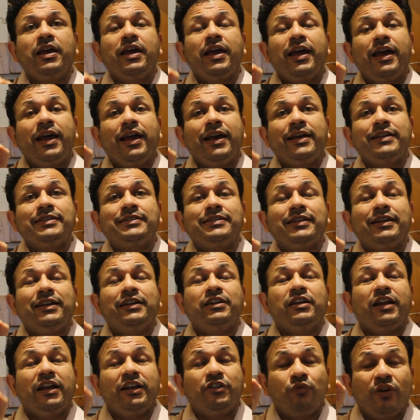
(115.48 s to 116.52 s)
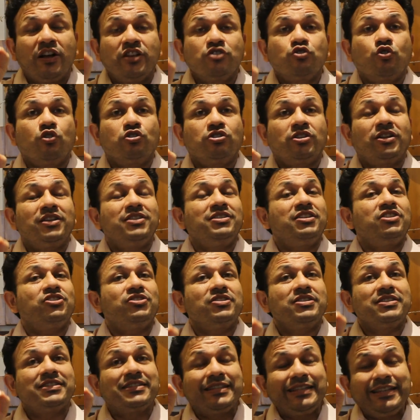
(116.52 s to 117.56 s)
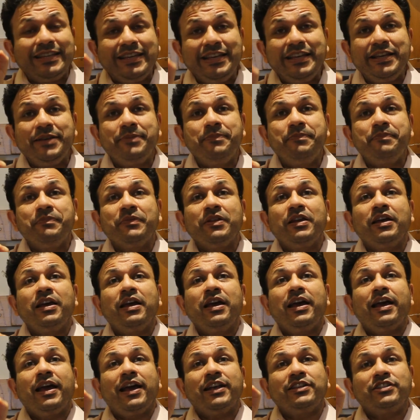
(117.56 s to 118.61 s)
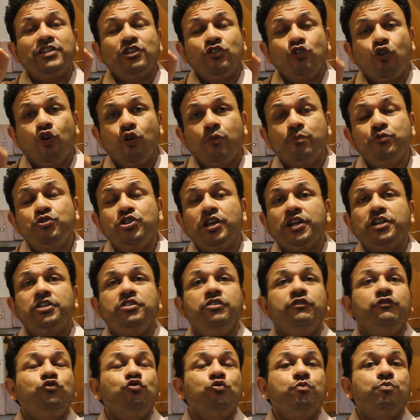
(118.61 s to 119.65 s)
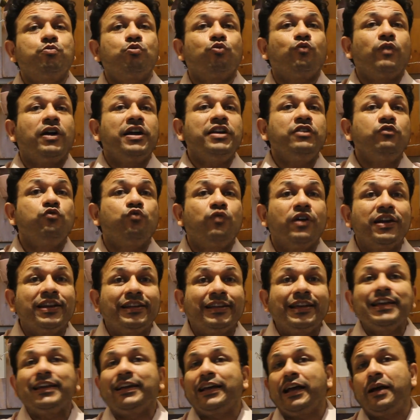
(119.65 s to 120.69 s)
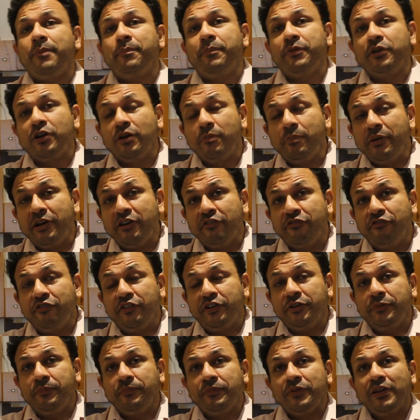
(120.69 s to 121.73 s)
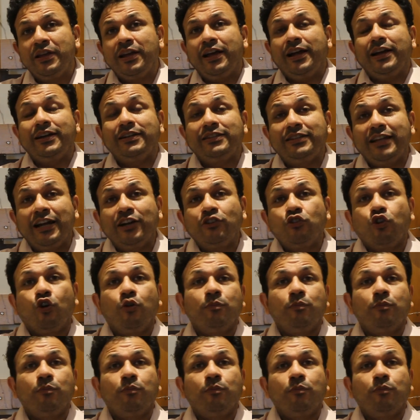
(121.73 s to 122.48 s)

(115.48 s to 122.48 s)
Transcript: has an advance authorization scheme has an objective to provide working capital benefit, and that